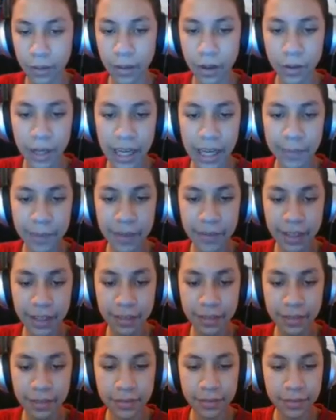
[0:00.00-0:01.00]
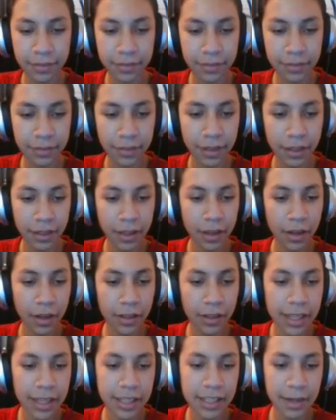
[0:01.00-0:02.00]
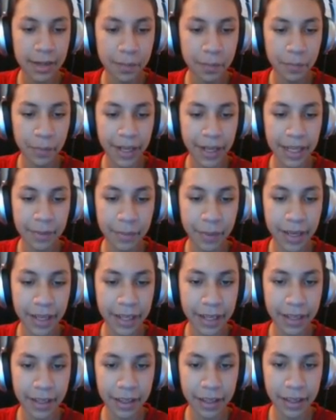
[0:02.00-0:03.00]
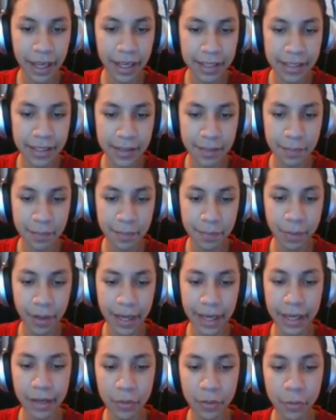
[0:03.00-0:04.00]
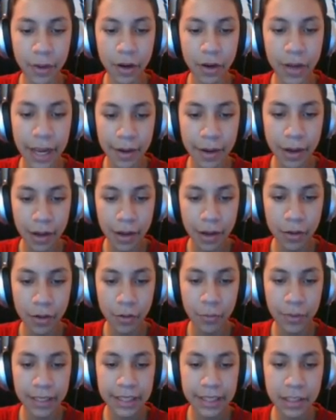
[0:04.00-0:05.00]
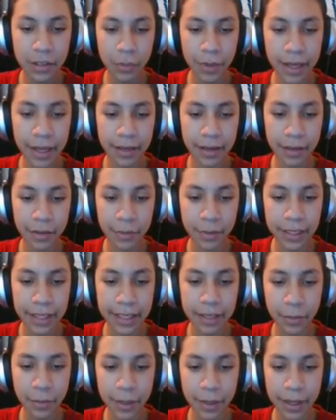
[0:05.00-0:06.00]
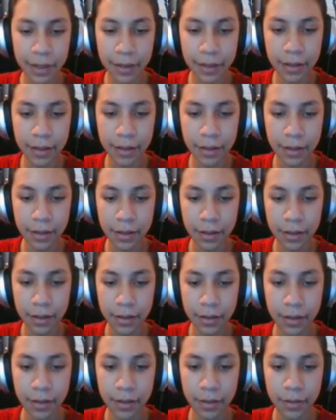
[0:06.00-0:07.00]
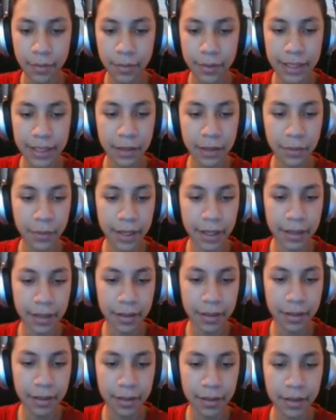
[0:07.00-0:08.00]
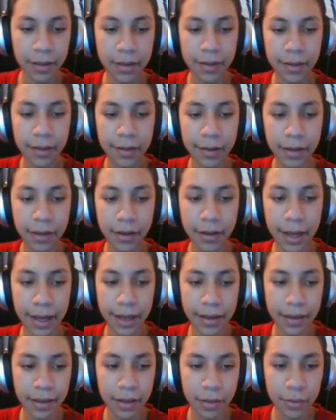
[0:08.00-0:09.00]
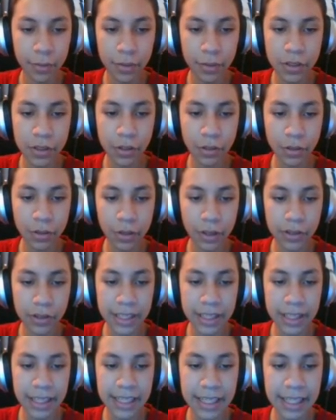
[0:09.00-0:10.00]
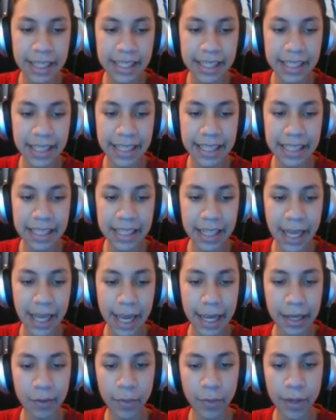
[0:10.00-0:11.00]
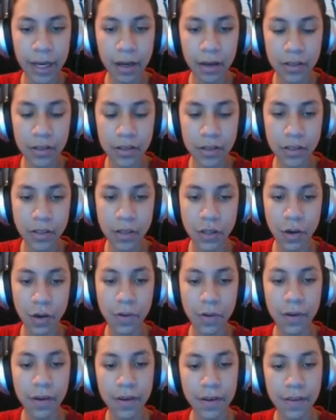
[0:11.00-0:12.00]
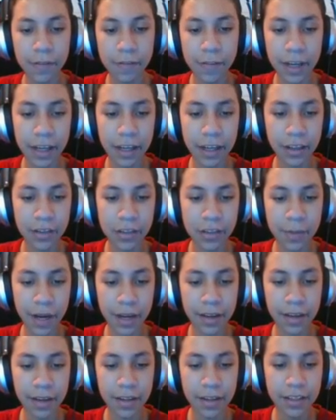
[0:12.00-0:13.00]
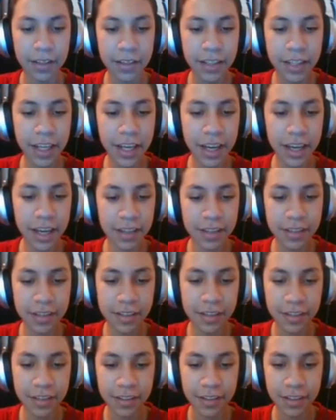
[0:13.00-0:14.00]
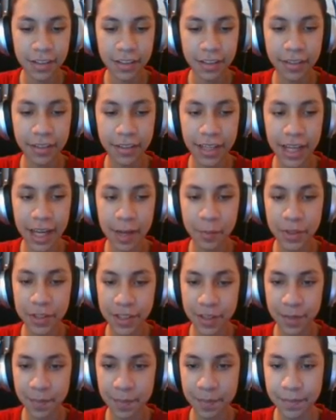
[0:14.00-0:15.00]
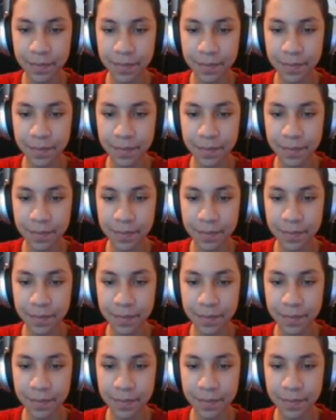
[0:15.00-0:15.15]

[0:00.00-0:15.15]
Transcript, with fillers: Okay, I'm leaving. Yes, bring it, bring it, guys, bring it. We, okay, we need to win. We need a win. We need a win. Okay, we're so close. It is insane. We are so freaking close. Come on. Yes! Okay, I push him